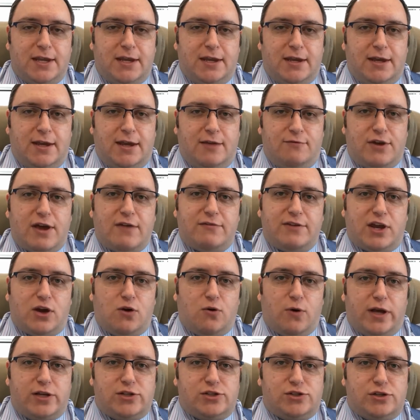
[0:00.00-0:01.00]
If you have any
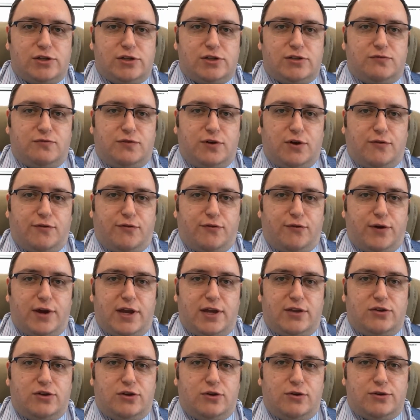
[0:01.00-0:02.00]
questions, feel free
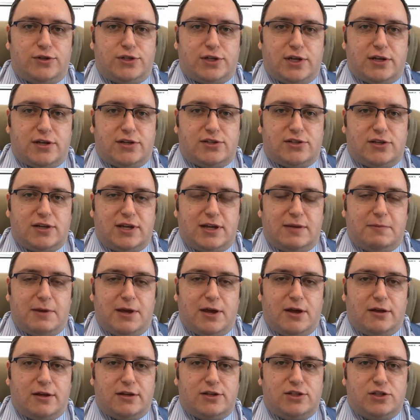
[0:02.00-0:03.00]
to send us an
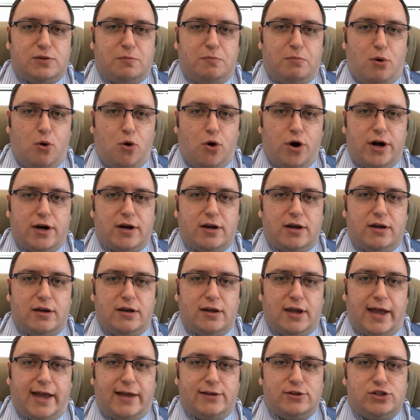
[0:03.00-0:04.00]
email at
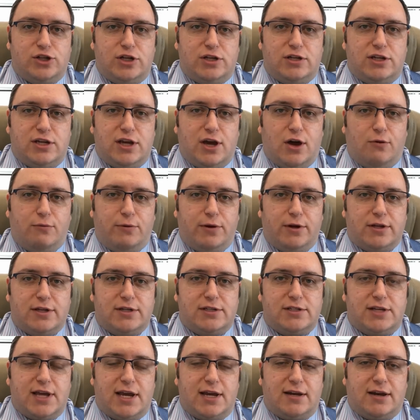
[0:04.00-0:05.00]

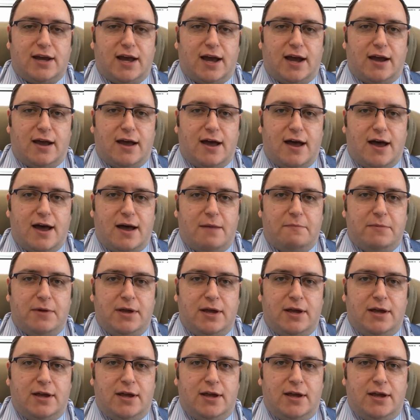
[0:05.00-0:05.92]
support@gtlrealestate.com.